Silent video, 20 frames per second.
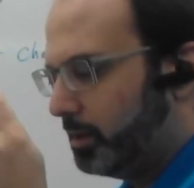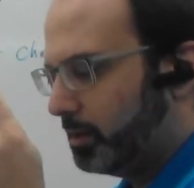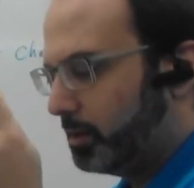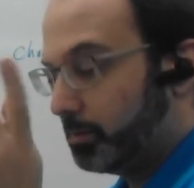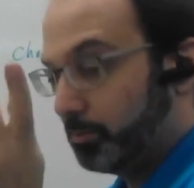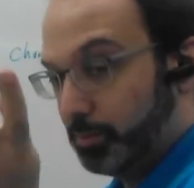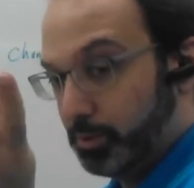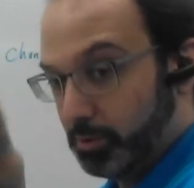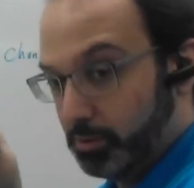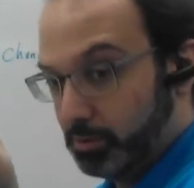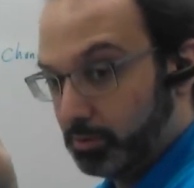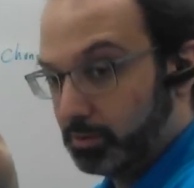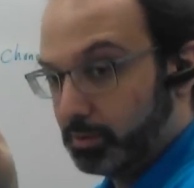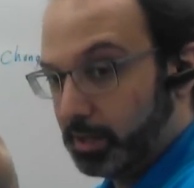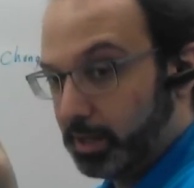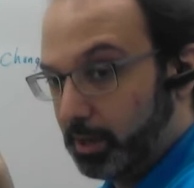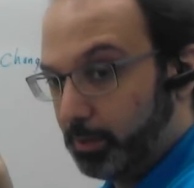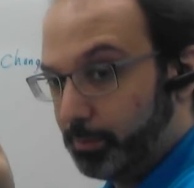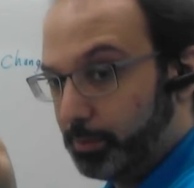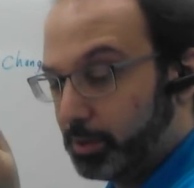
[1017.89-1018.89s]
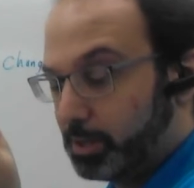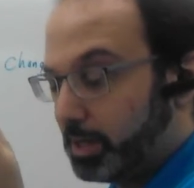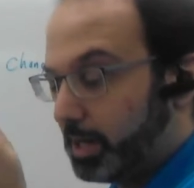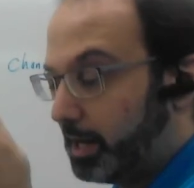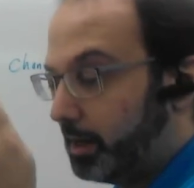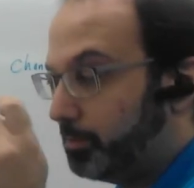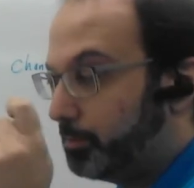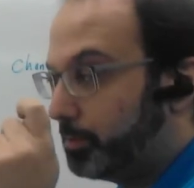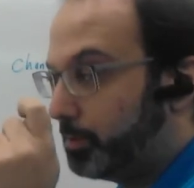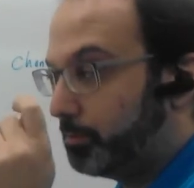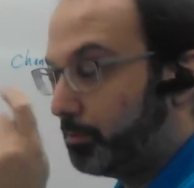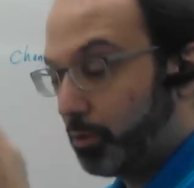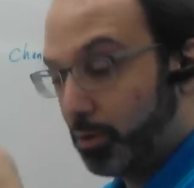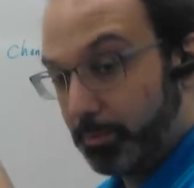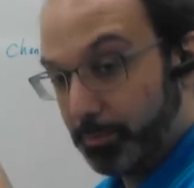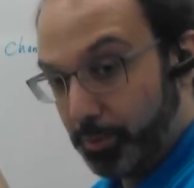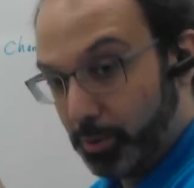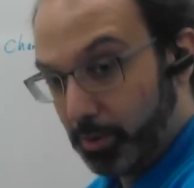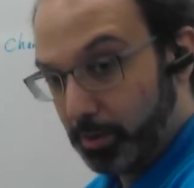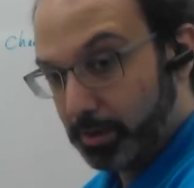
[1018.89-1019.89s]
Computers help with that. But more
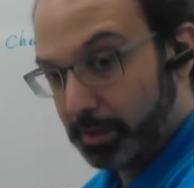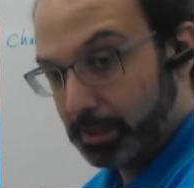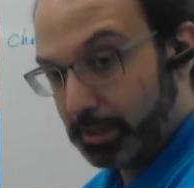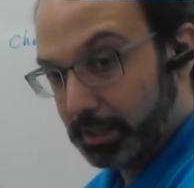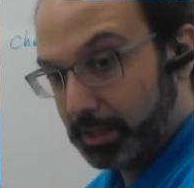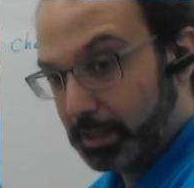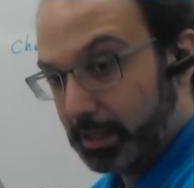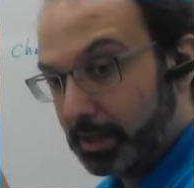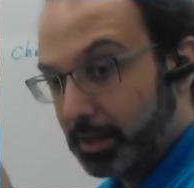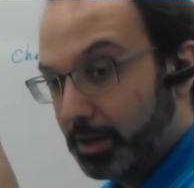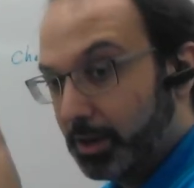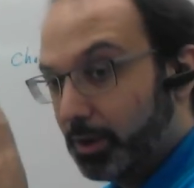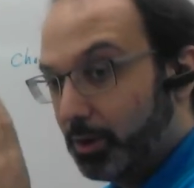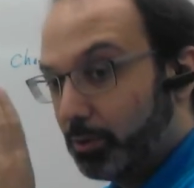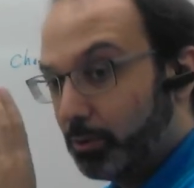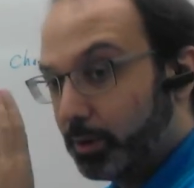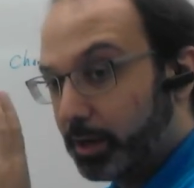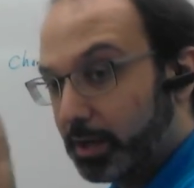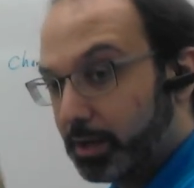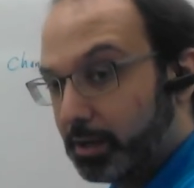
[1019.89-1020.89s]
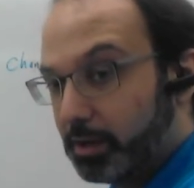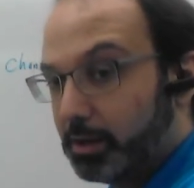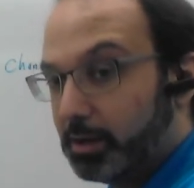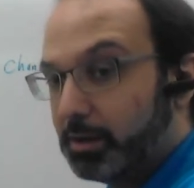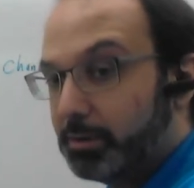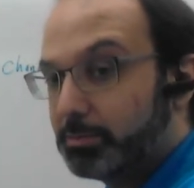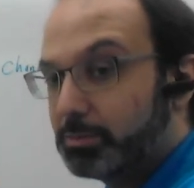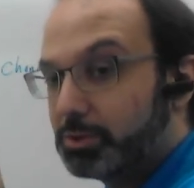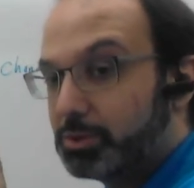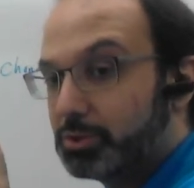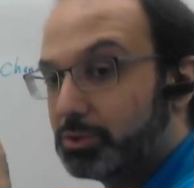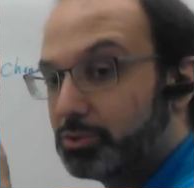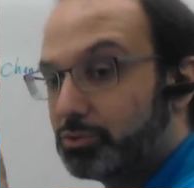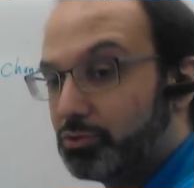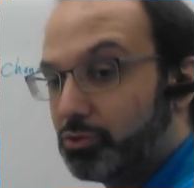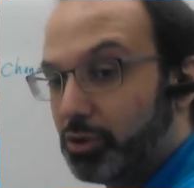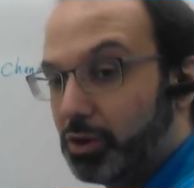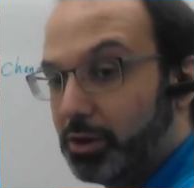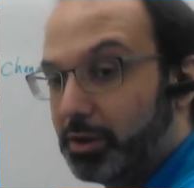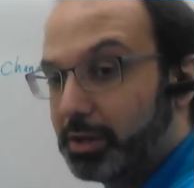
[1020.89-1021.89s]
importantly, when it comes to
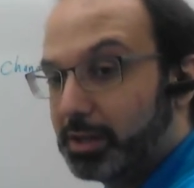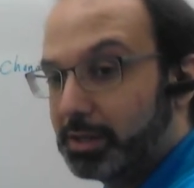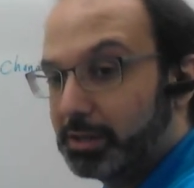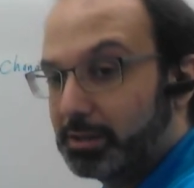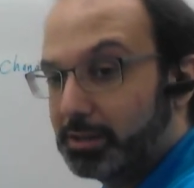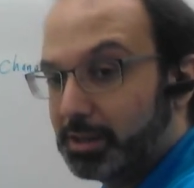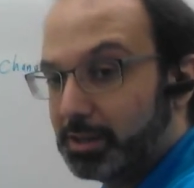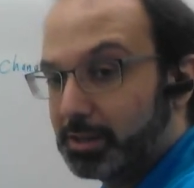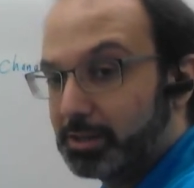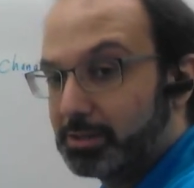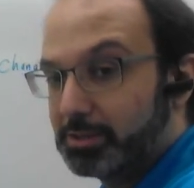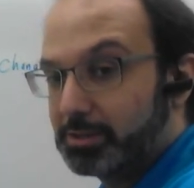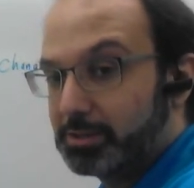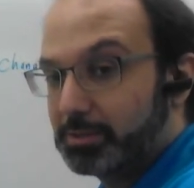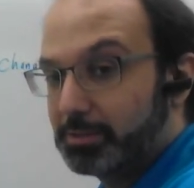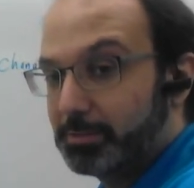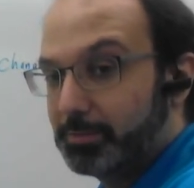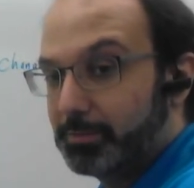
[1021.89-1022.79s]
drawing things,